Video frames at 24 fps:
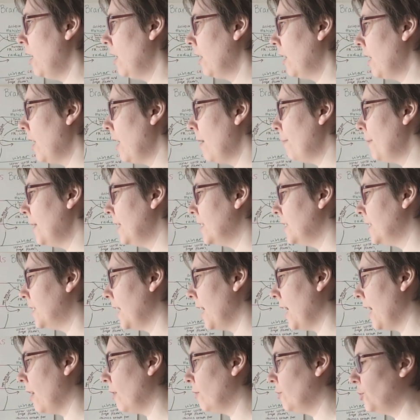coming
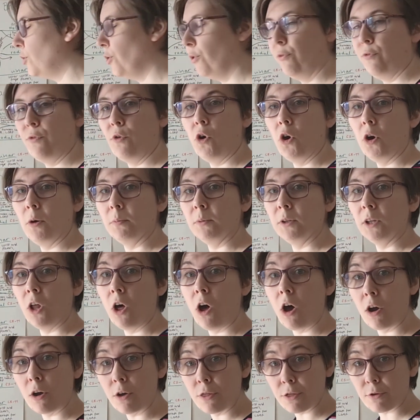down to form
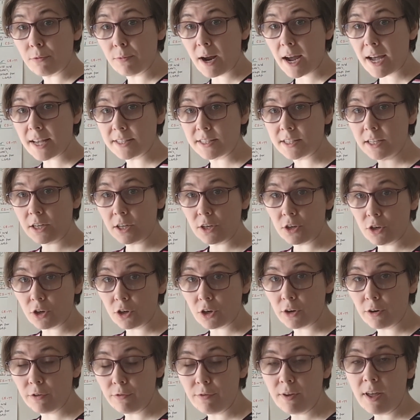long thoracic
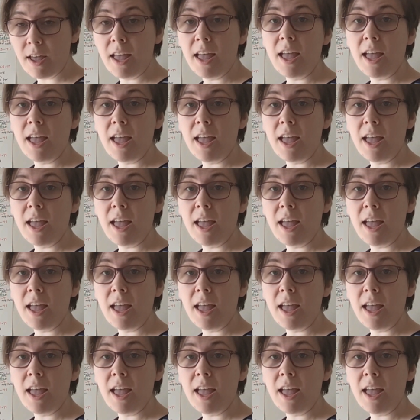nerve,